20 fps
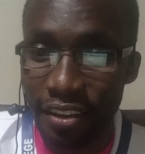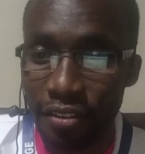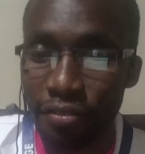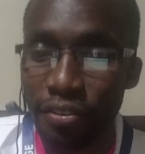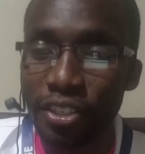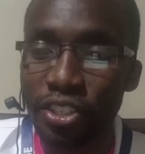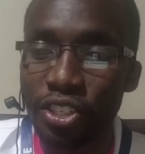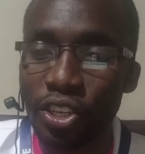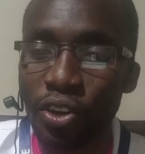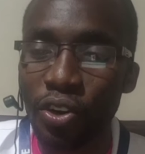
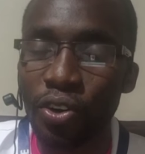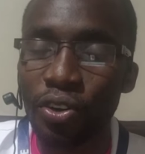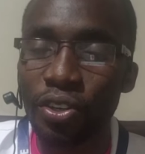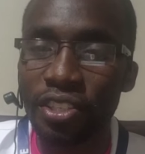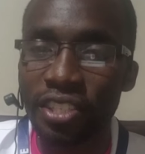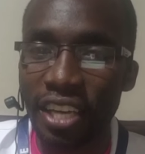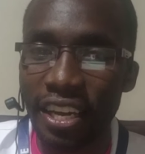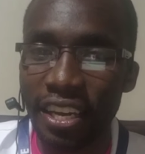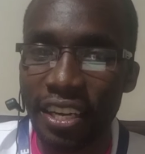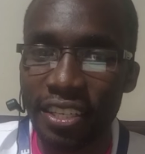physical
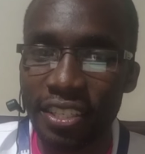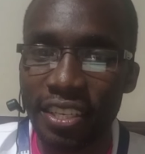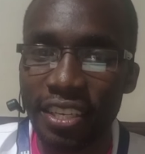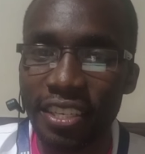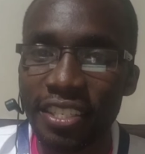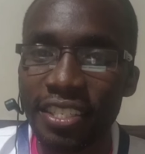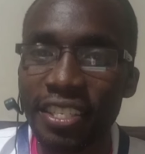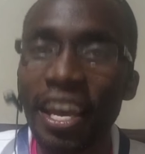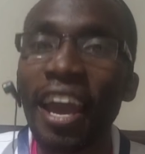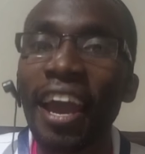
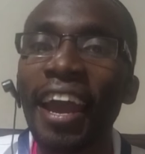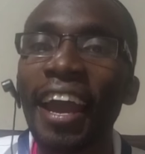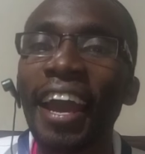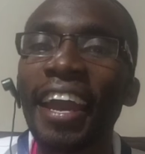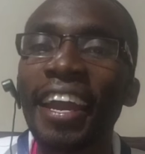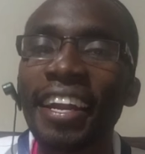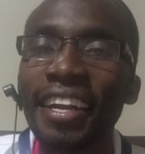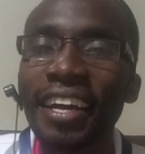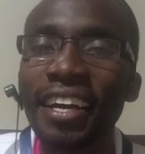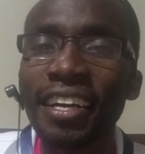sciences
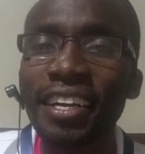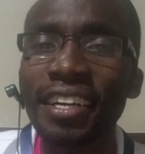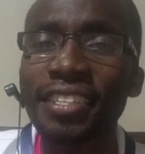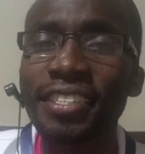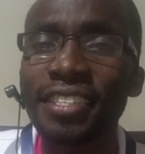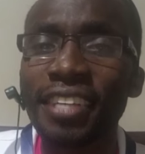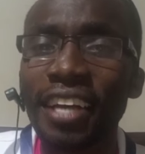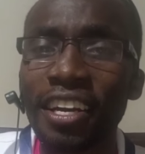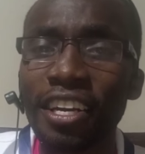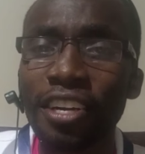and
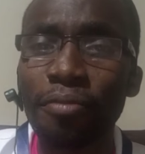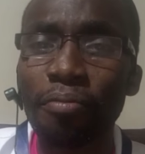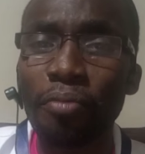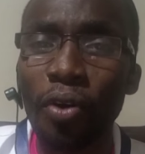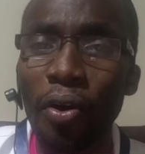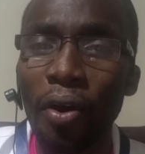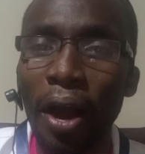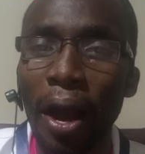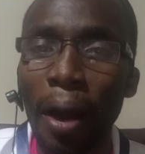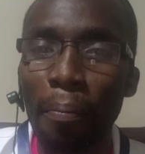understand
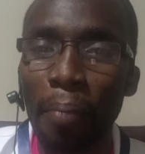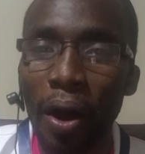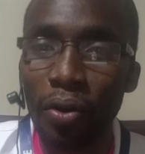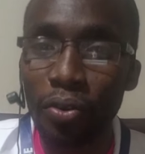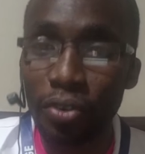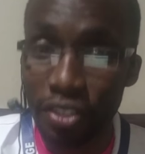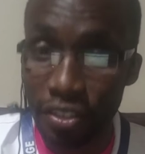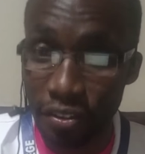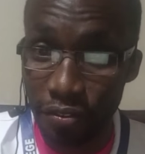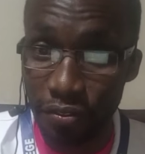more
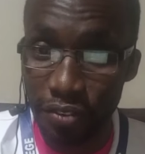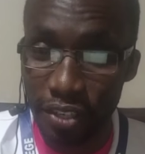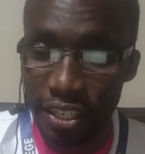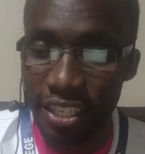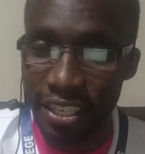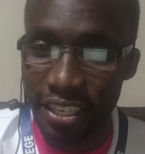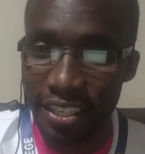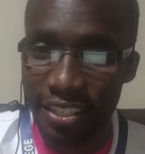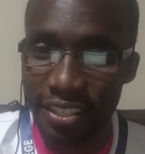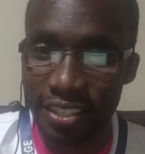about
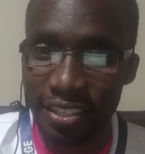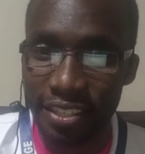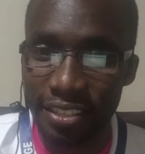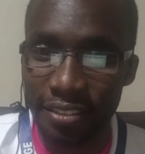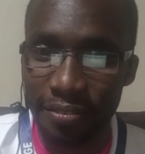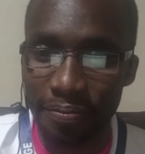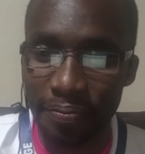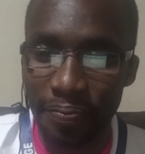fitness.